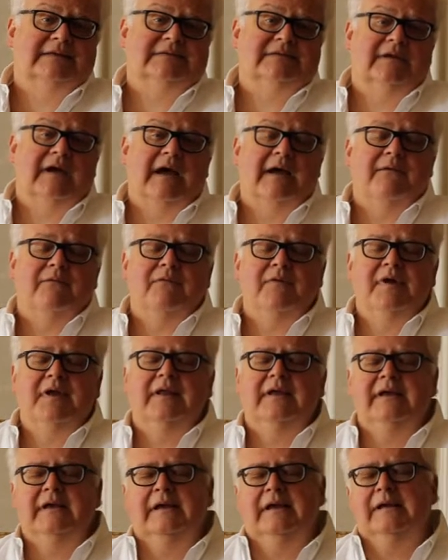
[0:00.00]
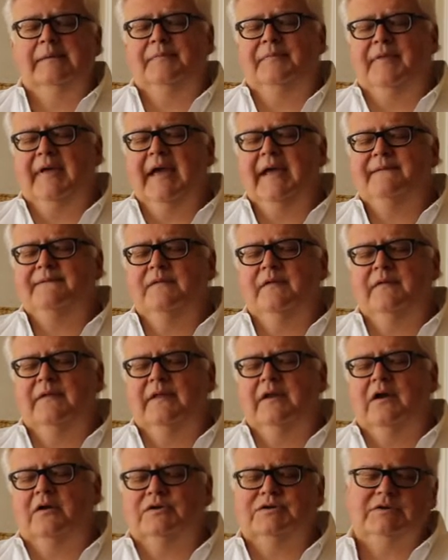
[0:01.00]
So I really am thankful
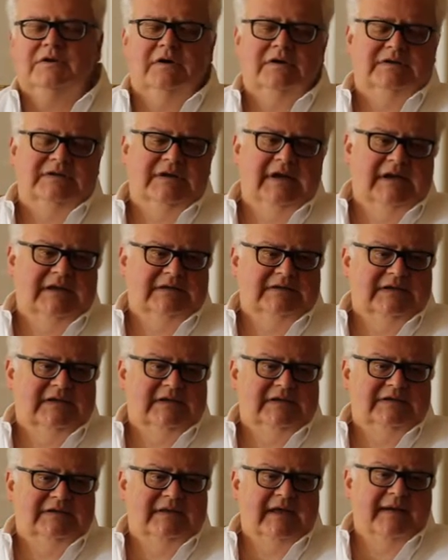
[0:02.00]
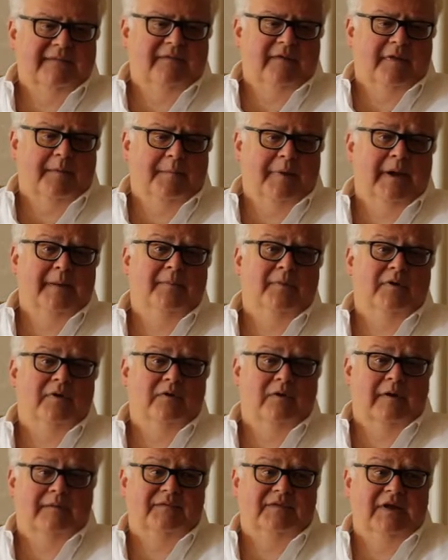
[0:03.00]
that our church does this, thankful to people
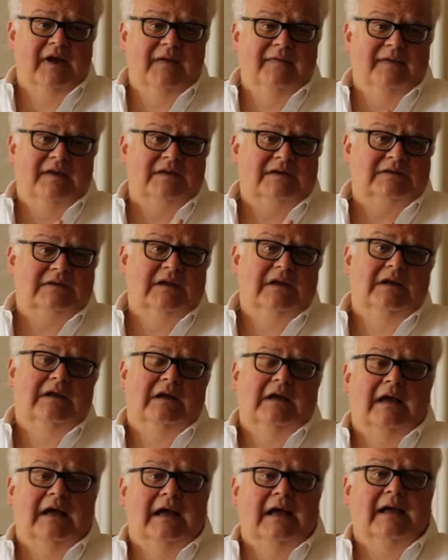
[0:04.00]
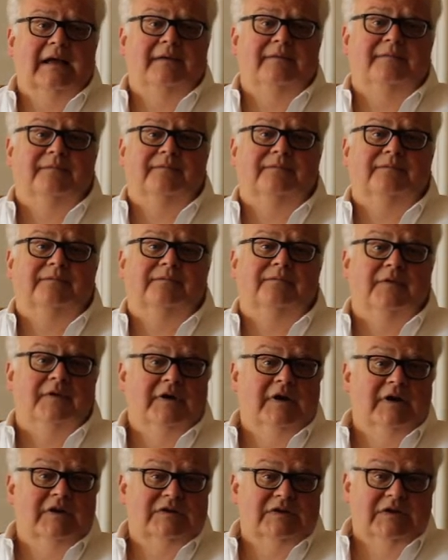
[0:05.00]
who have done this for
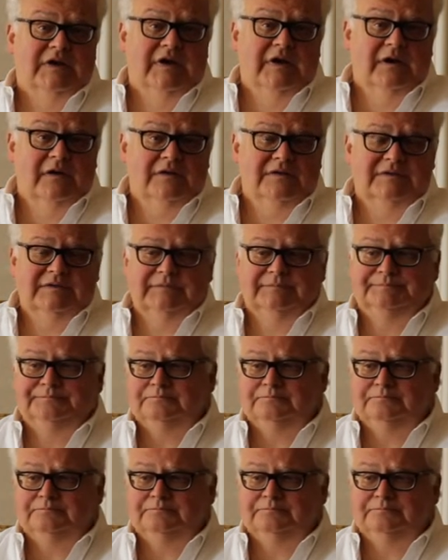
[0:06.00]
years and years,